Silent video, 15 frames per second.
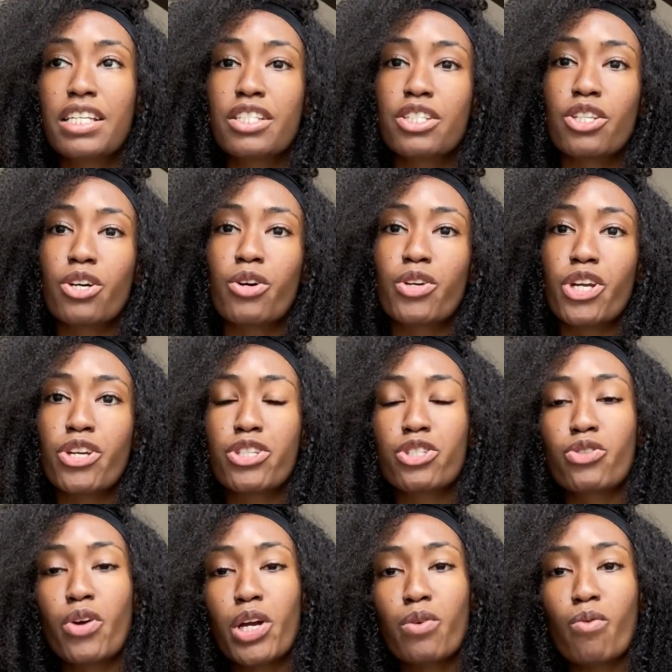So your
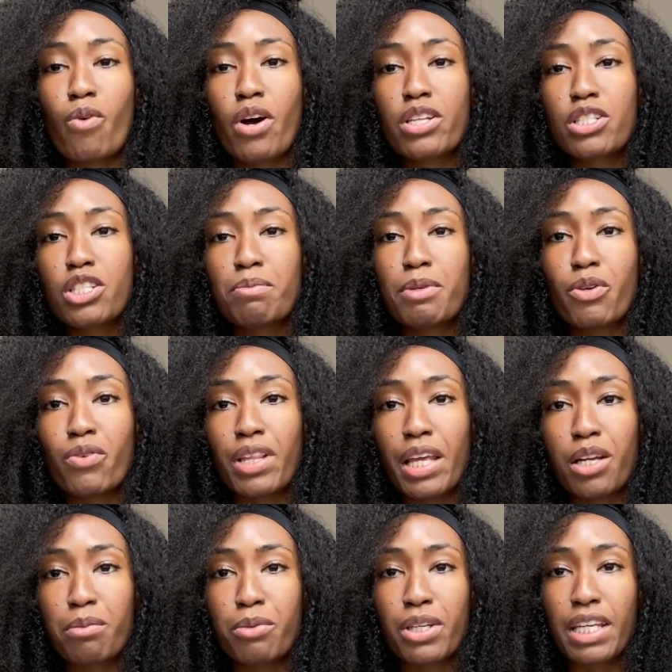story wants to be
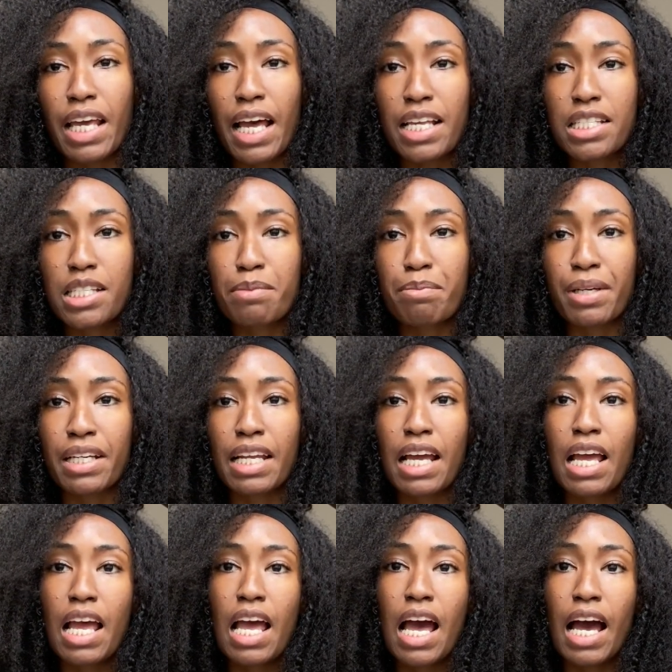relatable, yes, but
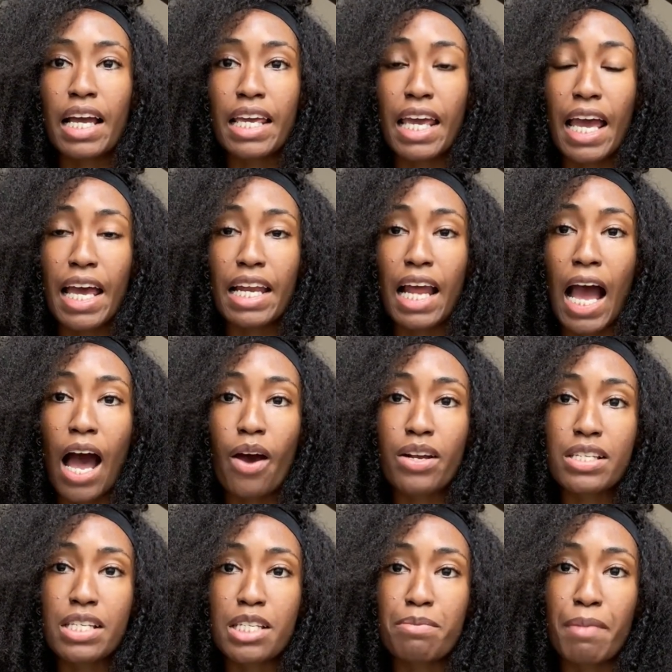again, how
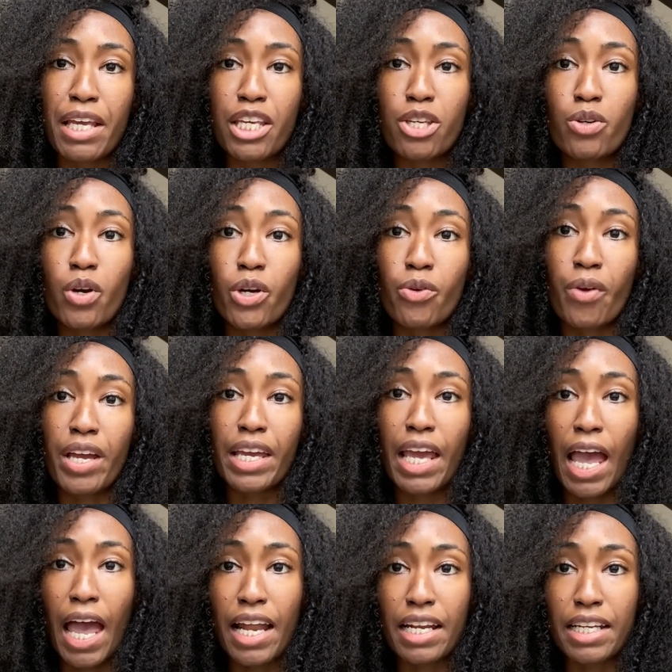does this make you a great
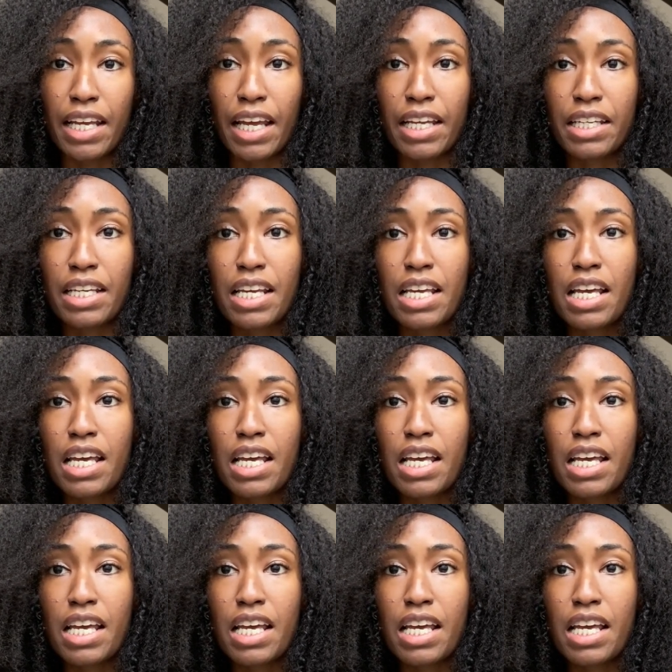candidate?